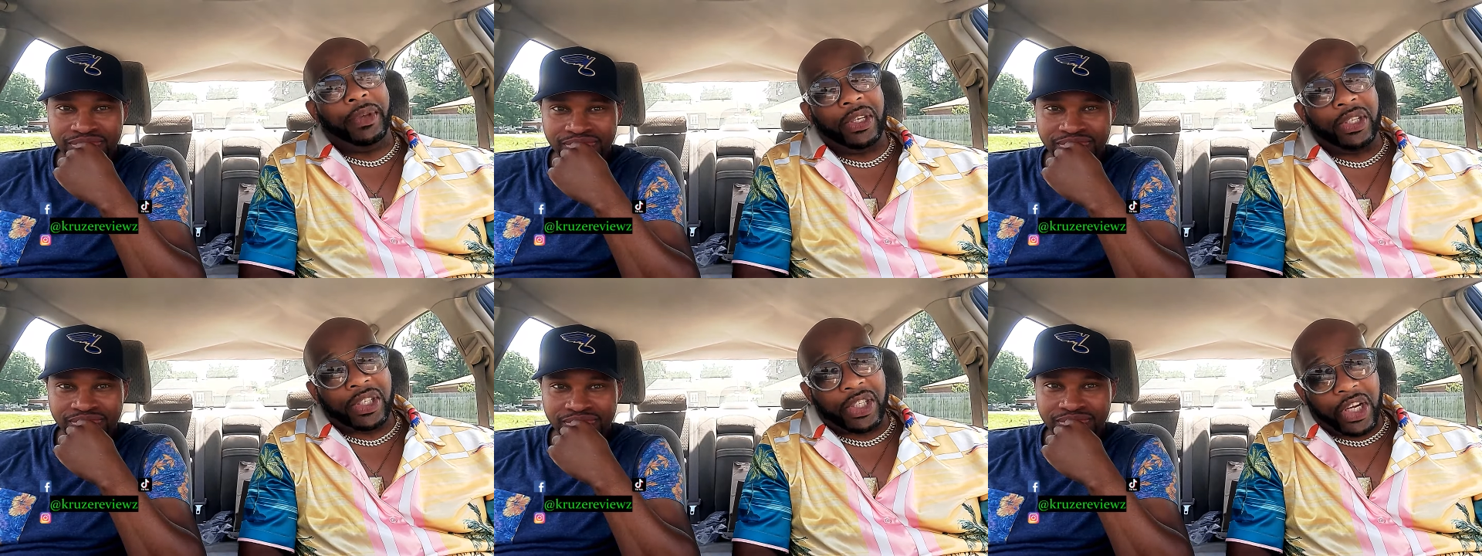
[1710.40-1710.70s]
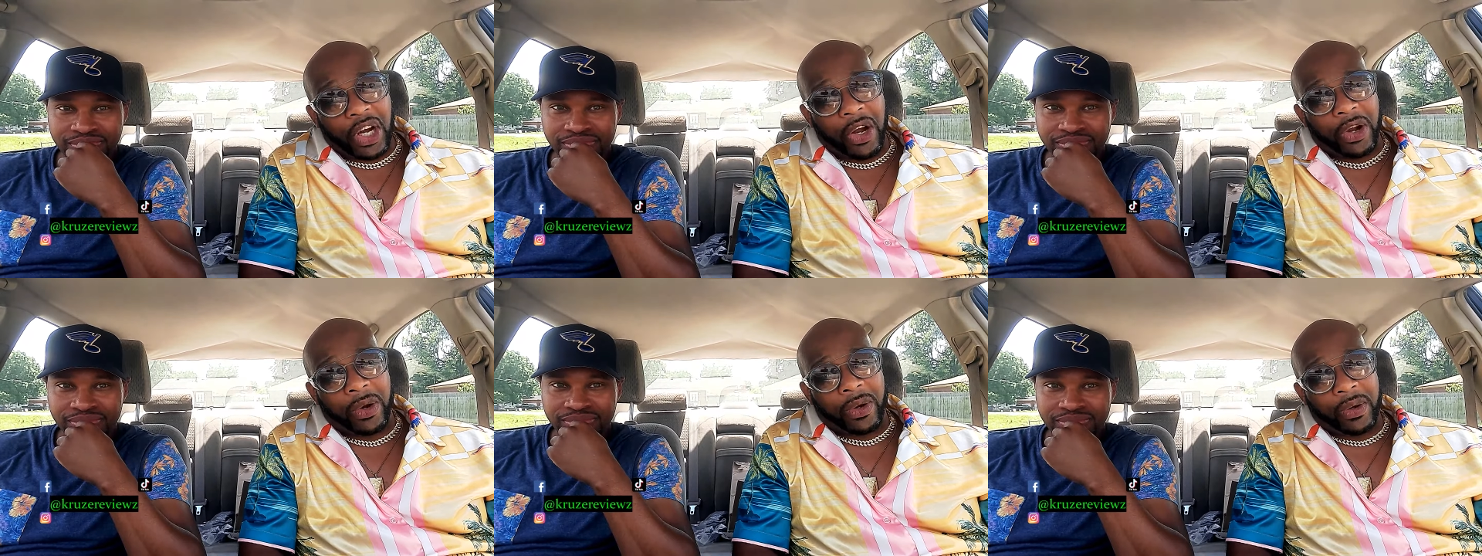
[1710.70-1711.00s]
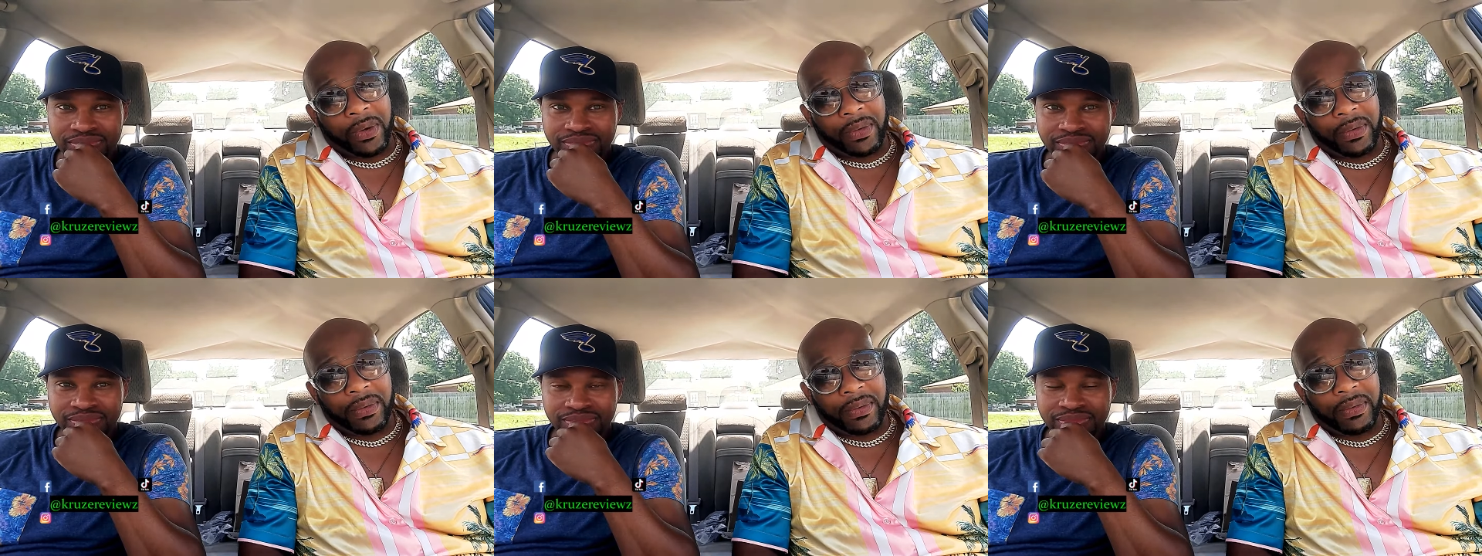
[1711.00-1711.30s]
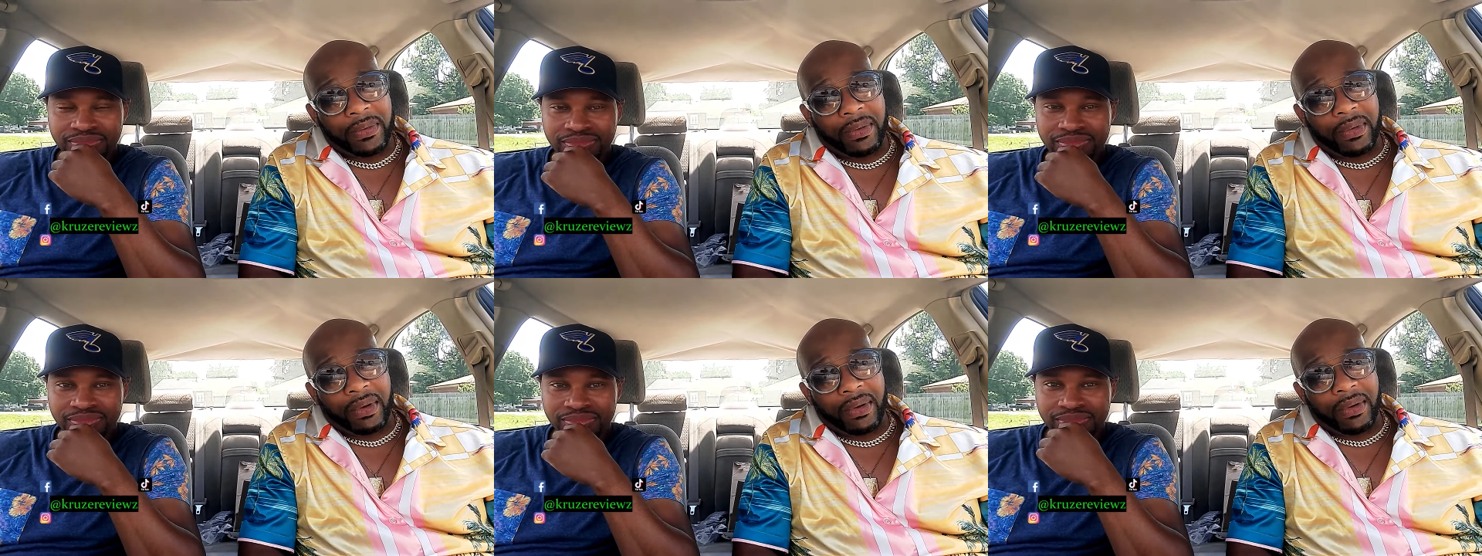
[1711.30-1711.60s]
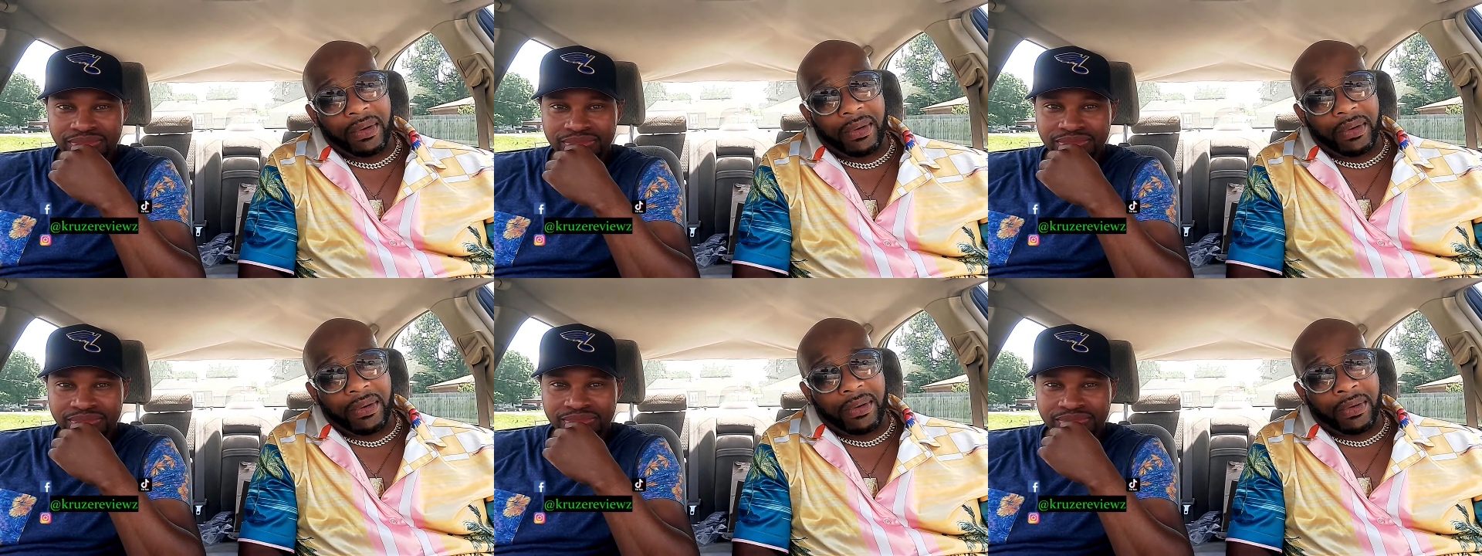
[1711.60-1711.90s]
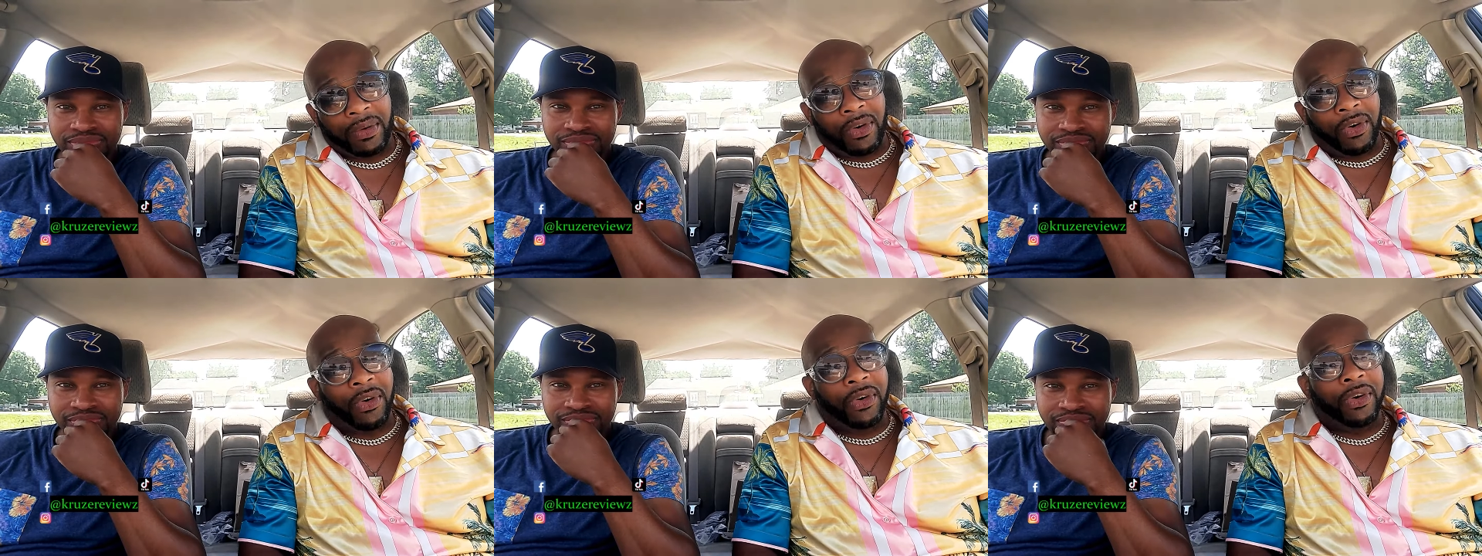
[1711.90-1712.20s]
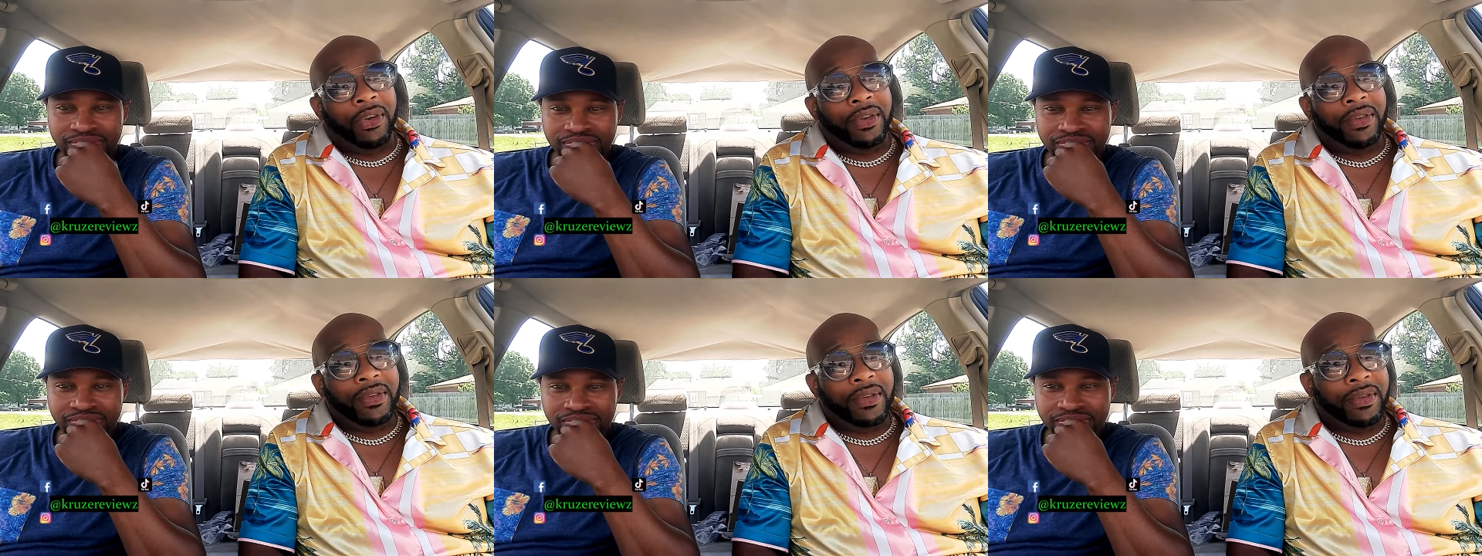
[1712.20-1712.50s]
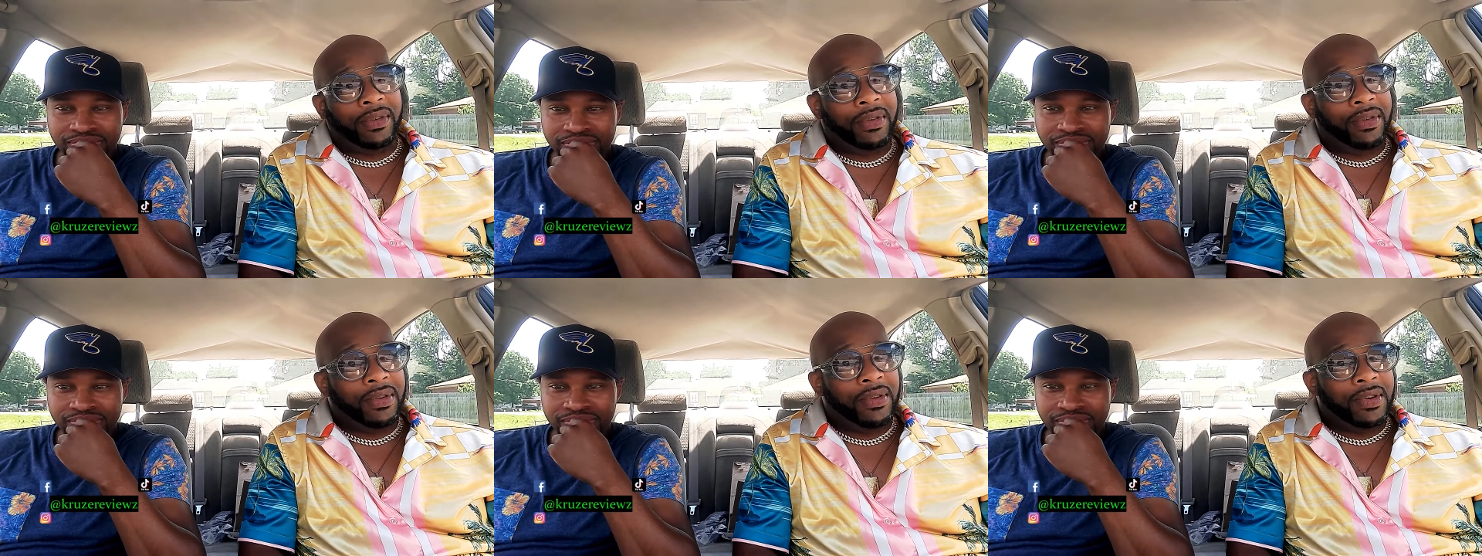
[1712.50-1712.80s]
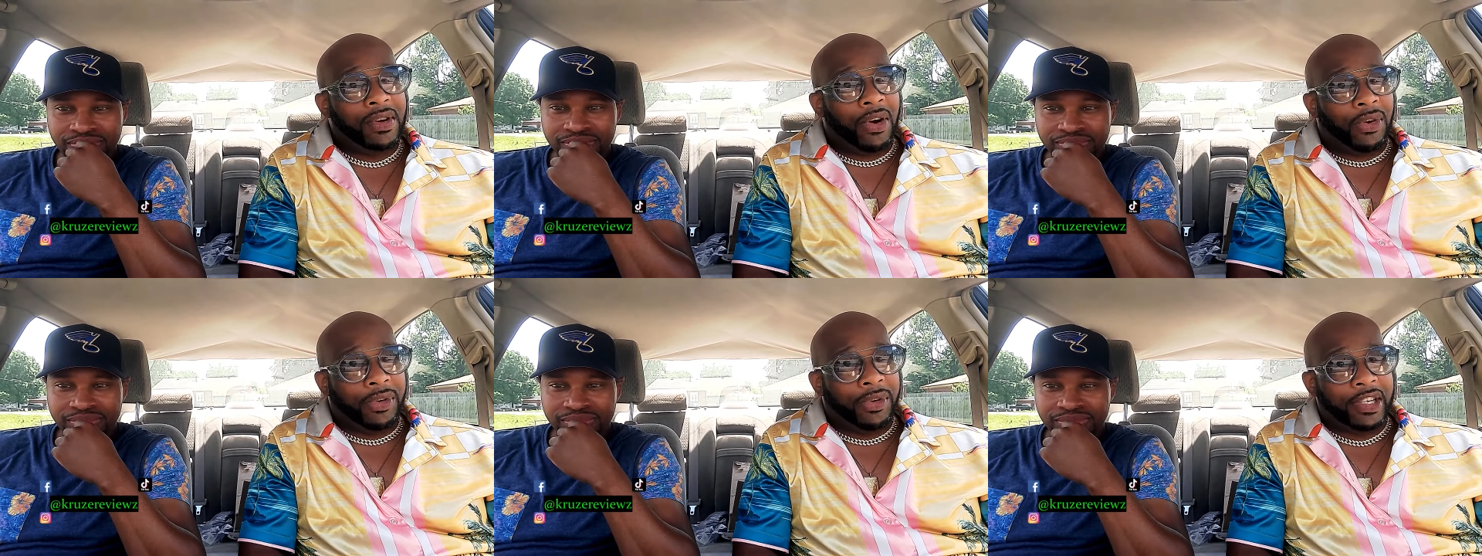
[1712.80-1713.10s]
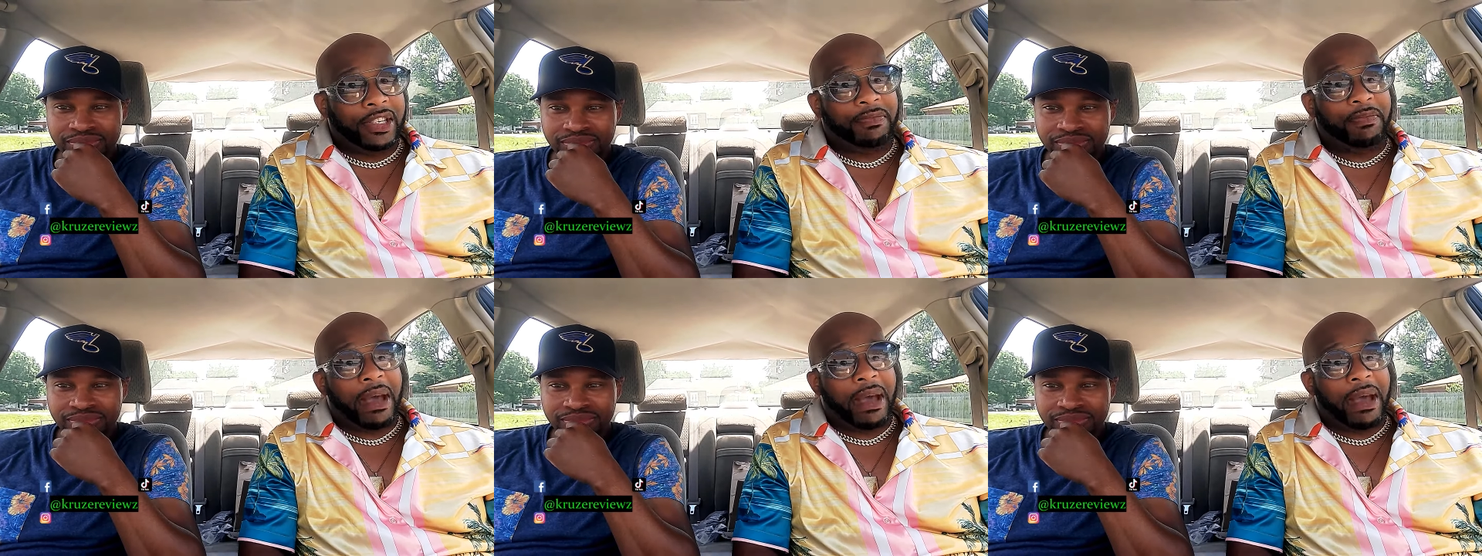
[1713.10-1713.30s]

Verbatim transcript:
Speaker 1: your skirt on, you know, this